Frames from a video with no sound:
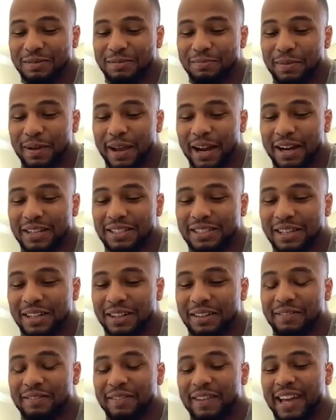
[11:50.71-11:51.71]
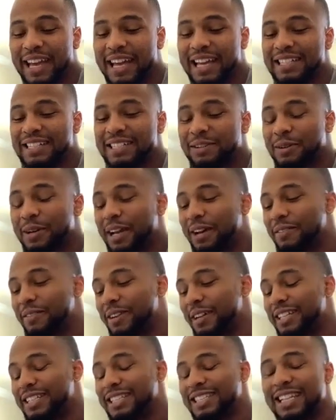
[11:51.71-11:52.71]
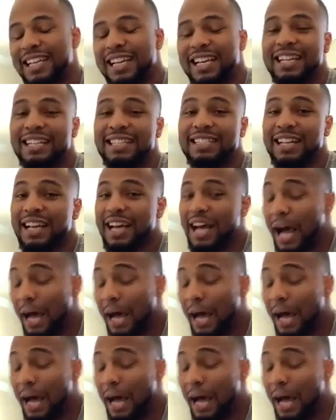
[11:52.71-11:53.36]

parents or the fans or whatever in the stands.